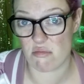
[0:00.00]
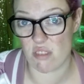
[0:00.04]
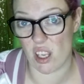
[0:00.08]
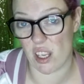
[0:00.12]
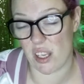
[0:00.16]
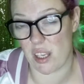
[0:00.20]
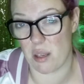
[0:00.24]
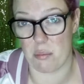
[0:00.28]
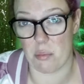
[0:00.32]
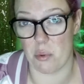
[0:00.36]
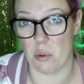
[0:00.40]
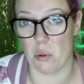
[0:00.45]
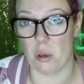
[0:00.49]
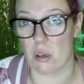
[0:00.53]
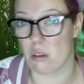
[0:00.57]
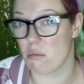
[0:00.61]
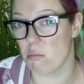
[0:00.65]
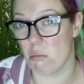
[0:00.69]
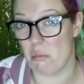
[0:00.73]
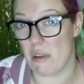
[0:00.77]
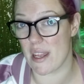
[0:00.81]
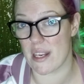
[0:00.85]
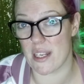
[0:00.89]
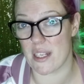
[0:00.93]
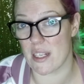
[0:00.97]
I get bored
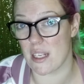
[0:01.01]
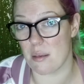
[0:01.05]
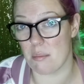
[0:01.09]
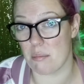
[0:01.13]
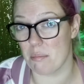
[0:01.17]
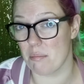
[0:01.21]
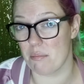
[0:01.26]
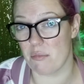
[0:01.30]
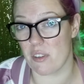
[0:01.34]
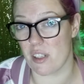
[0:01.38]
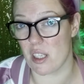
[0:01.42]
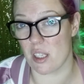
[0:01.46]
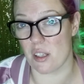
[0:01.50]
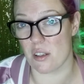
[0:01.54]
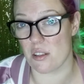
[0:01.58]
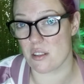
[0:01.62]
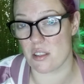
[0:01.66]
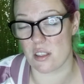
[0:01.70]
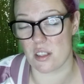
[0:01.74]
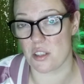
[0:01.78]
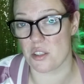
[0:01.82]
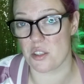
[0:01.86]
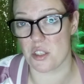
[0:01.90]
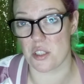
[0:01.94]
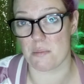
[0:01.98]
editing
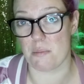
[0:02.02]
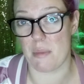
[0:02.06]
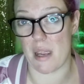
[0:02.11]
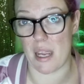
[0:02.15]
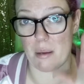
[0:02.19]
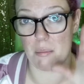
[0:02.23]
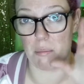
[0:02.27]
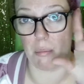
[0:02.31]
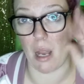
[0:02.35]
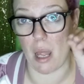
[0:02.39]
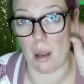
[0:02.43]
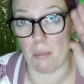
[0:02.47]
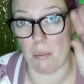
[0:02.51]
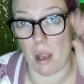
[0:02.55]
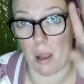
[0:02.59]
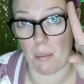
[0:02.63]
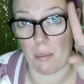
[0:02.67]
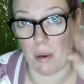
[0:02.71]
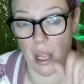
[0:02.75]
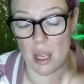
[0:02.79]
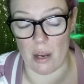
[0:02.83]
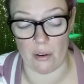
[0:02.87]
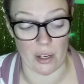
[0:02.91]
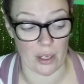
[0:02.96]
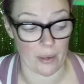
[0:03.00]
videos that are just me blah blah
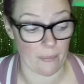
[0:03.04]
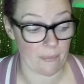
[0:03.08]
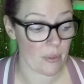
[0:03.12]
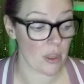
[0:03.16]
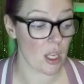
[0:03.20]
blah.